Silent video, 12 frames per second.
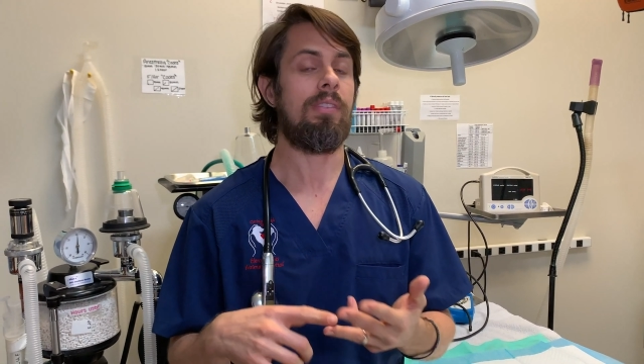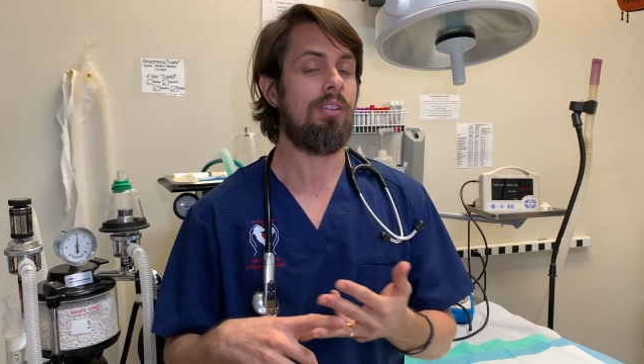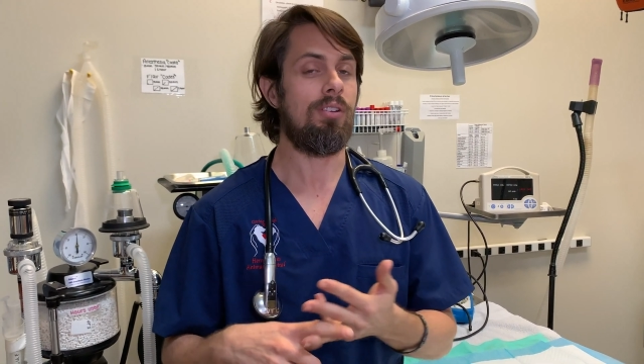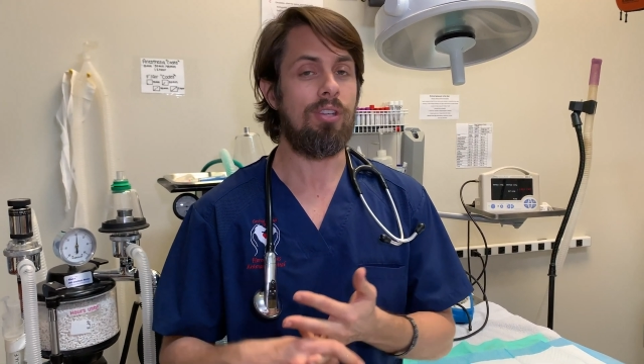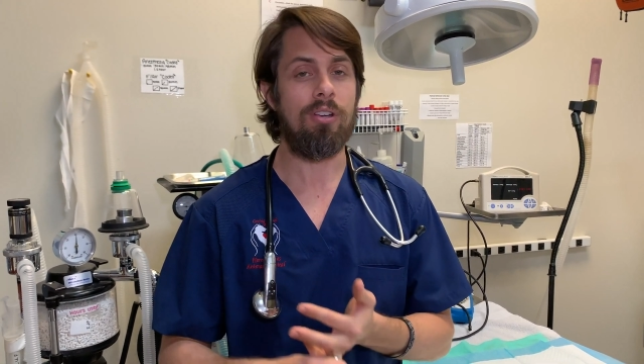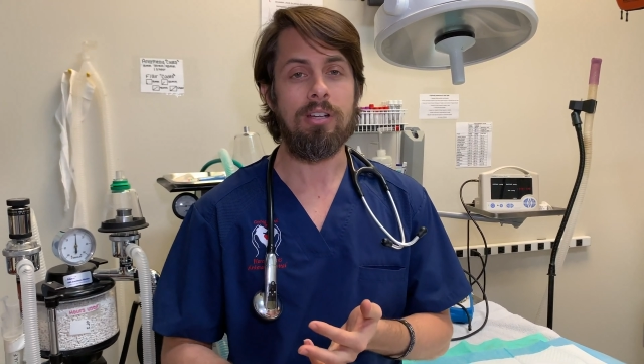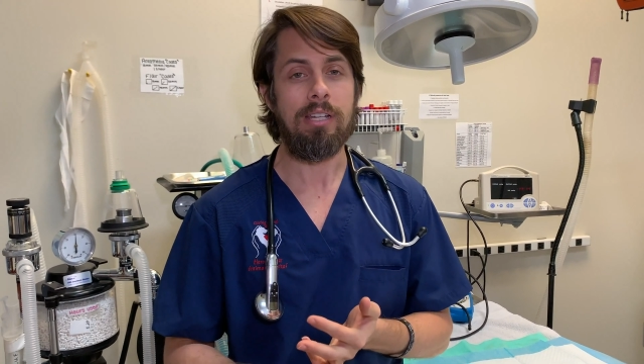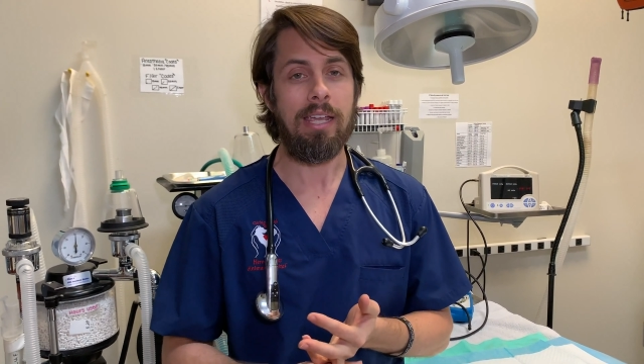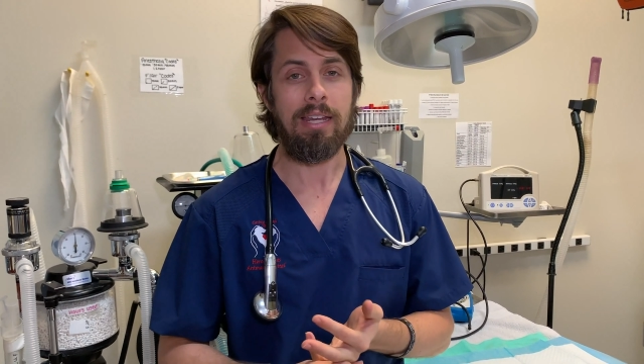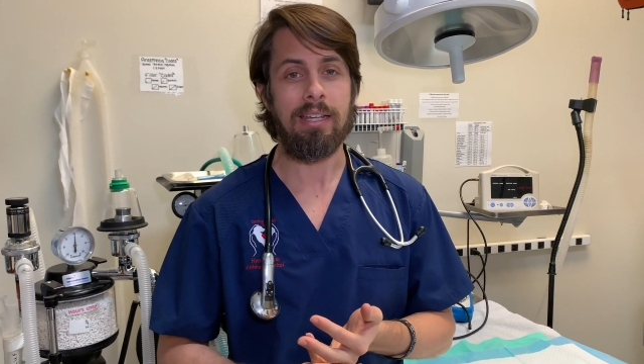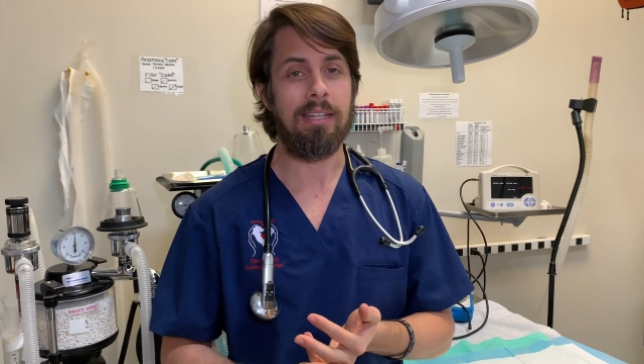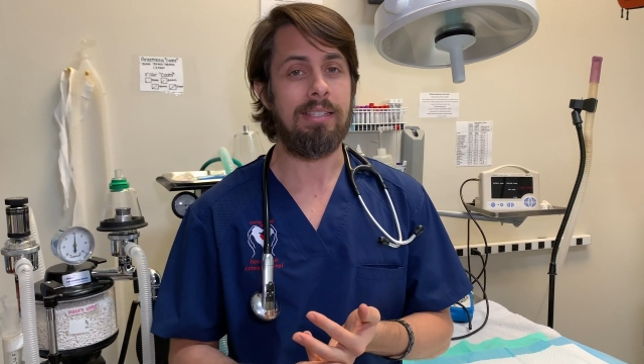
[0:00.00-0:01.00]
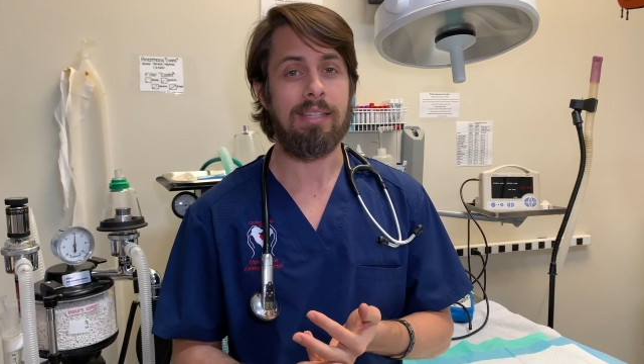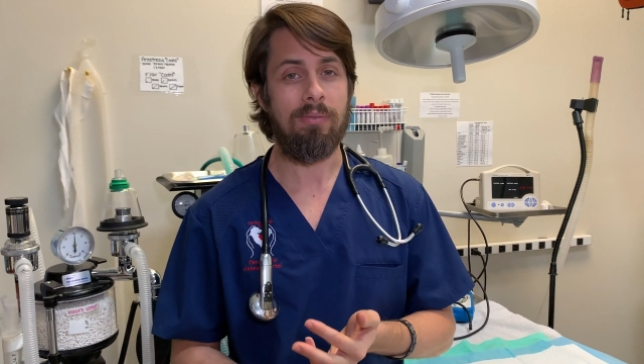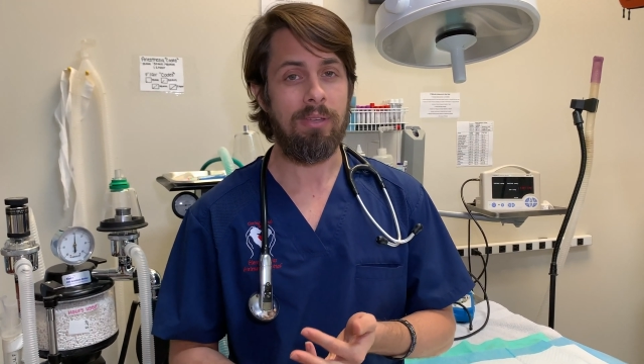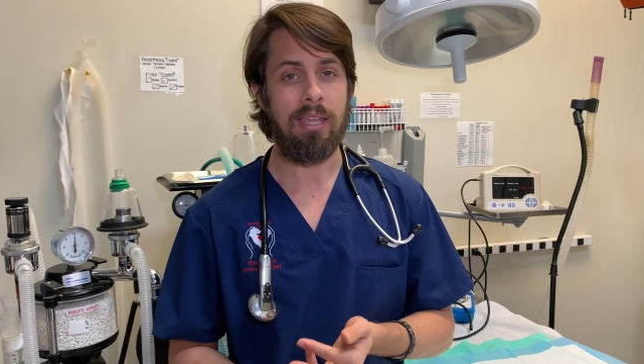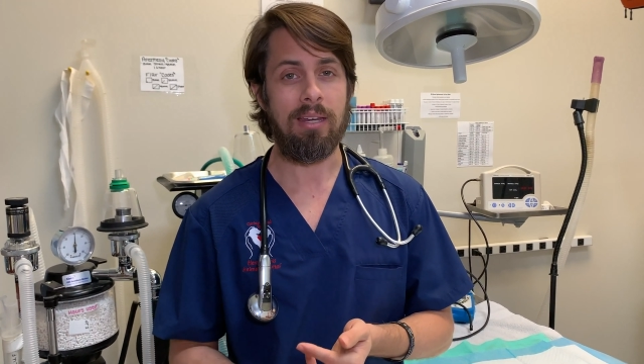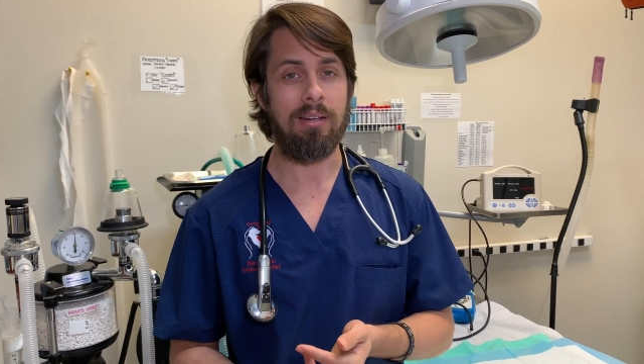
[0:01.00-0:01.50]
they're urinating and
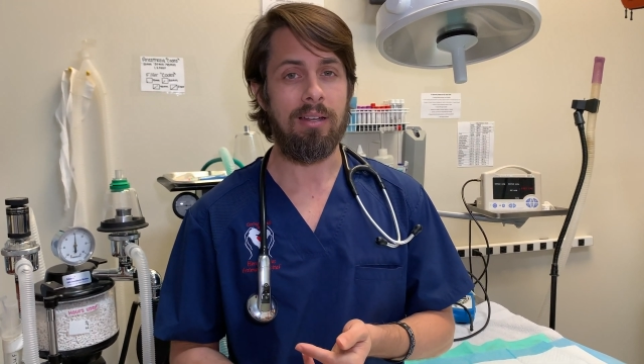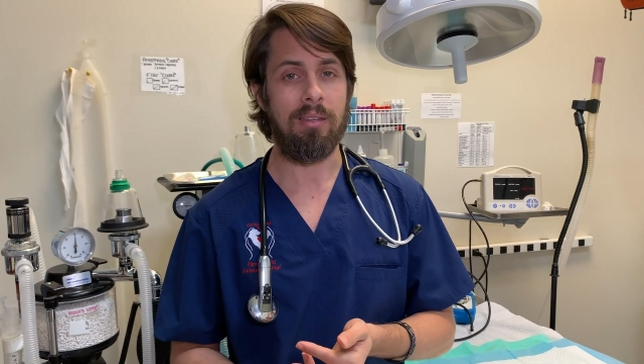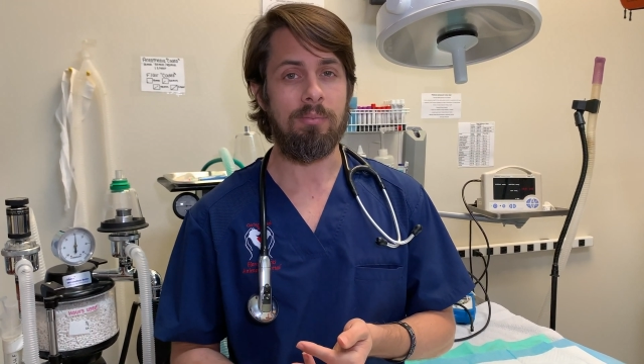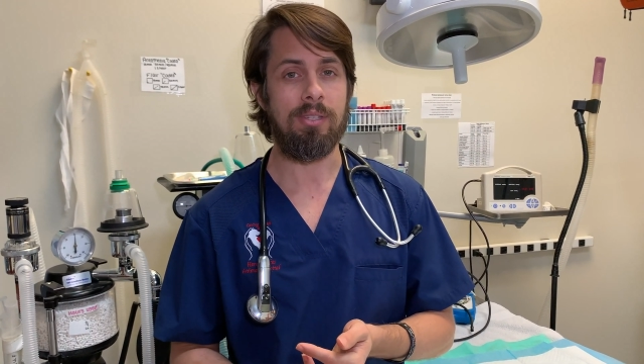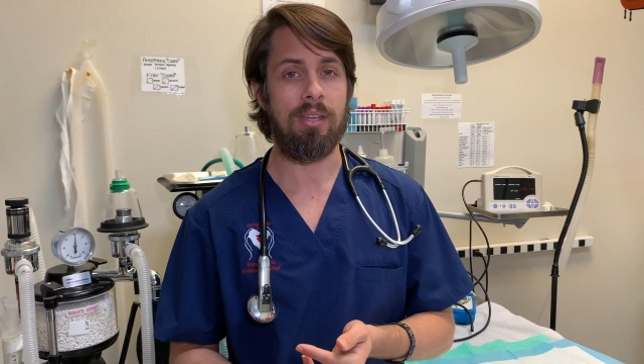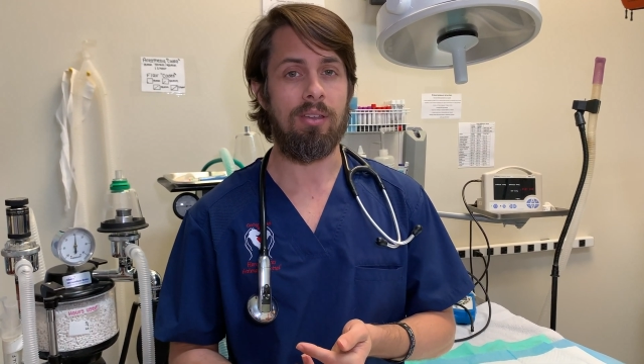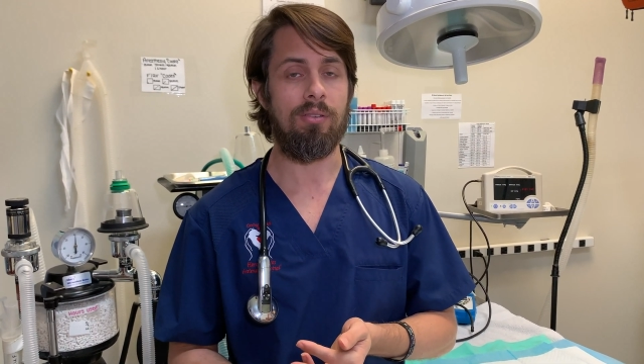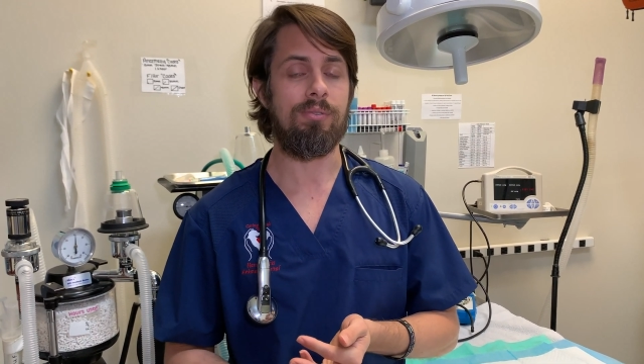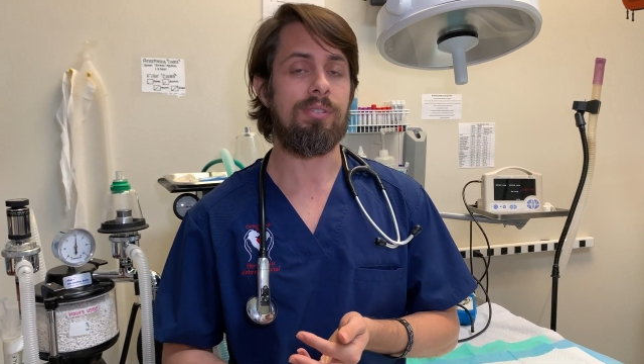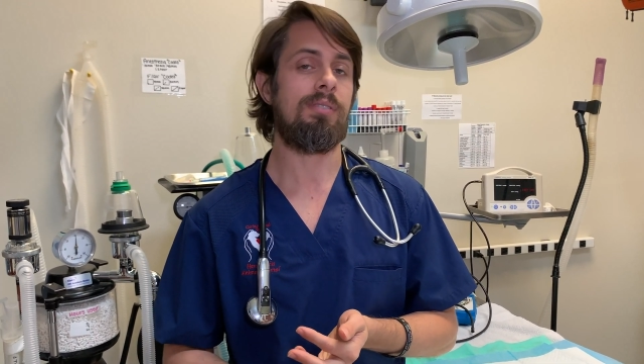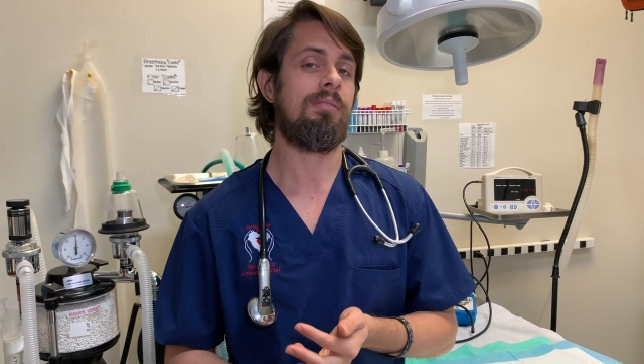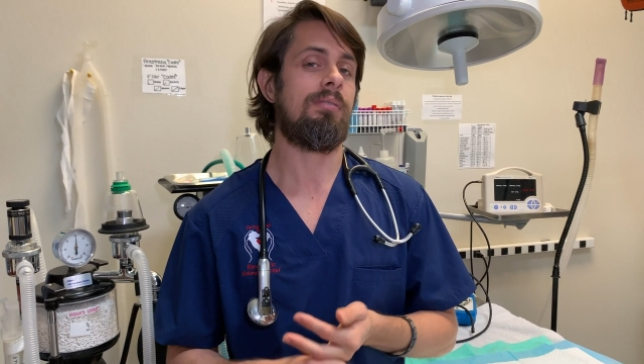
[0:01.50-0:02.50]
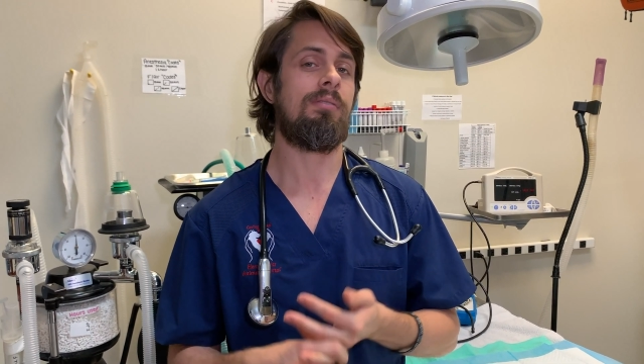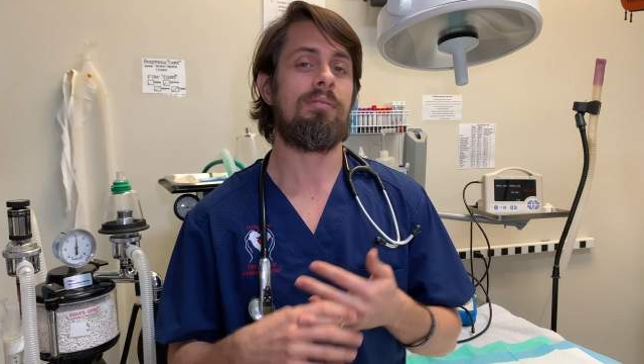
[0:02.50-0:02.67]
defecating on themselves,